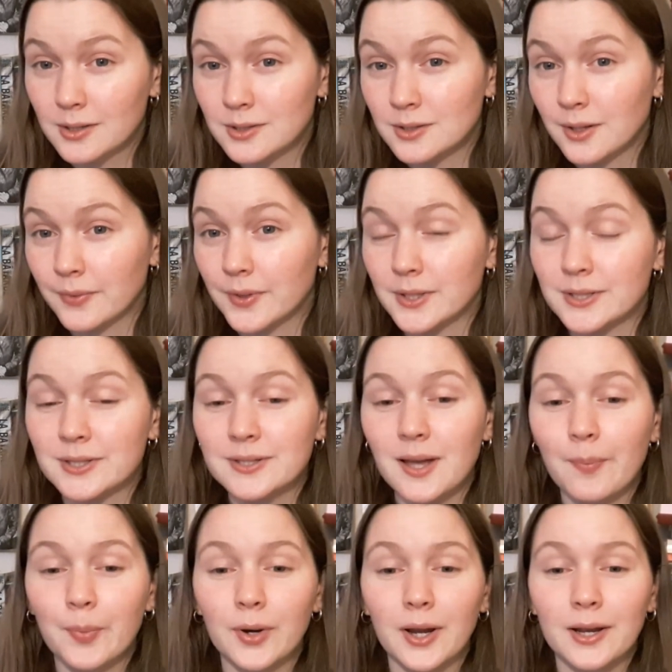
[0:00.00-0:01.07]
something
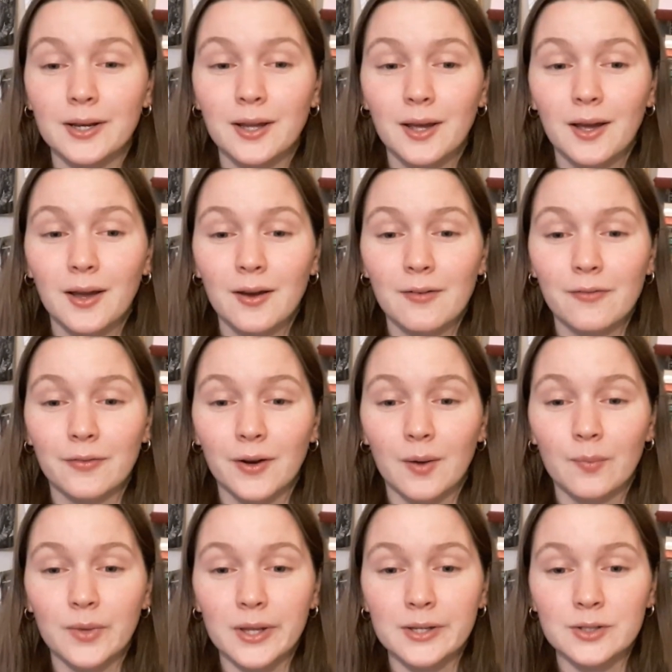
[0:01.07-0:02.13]
separate
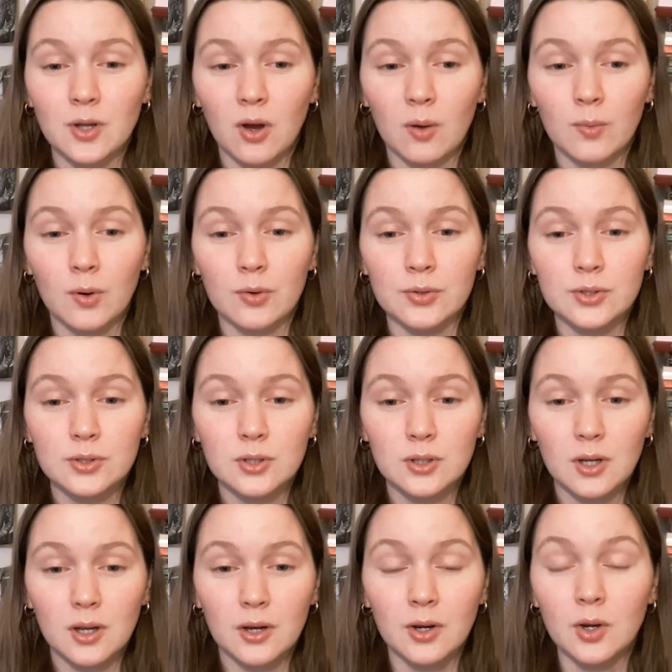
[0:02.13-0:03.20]
from this almost